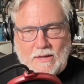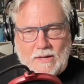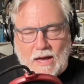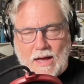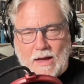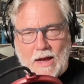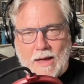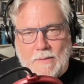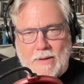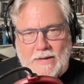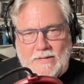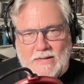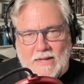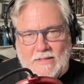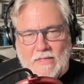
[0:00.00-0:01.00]
I
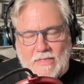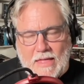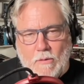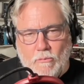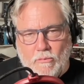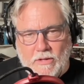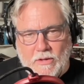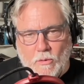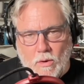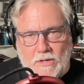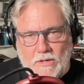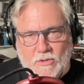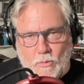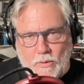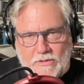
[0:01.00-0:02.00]
maintain that really
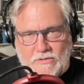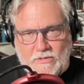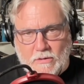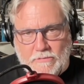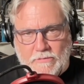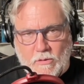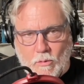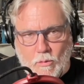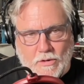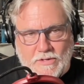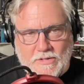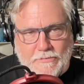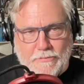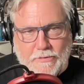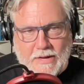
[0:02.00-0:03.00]
was Quicksilver or a
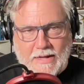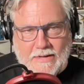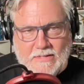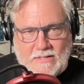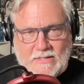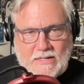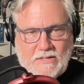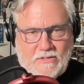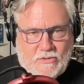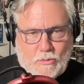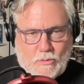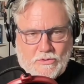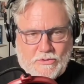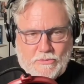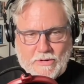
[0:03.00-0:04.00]
different entity,
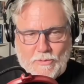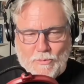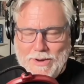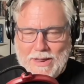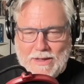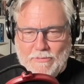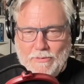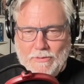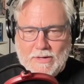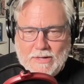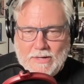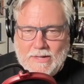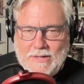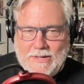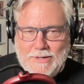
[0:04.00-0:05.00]
sorcery, whatever.
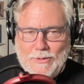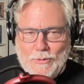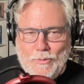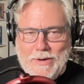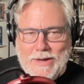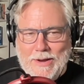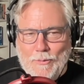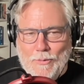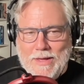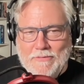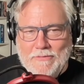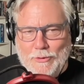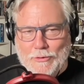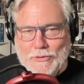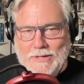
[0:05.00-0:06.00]
We haven't
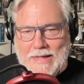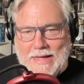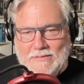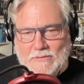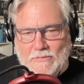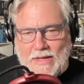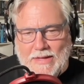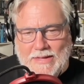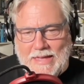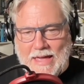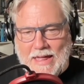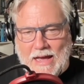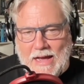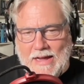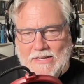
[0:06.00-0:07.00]
heard the last of that
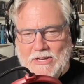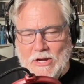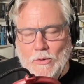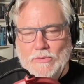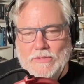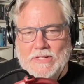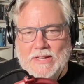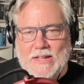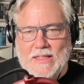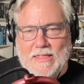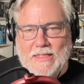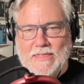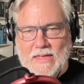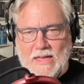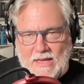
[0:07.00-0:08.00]
yet, I don't
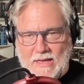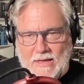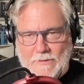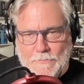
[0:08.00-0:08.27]
think.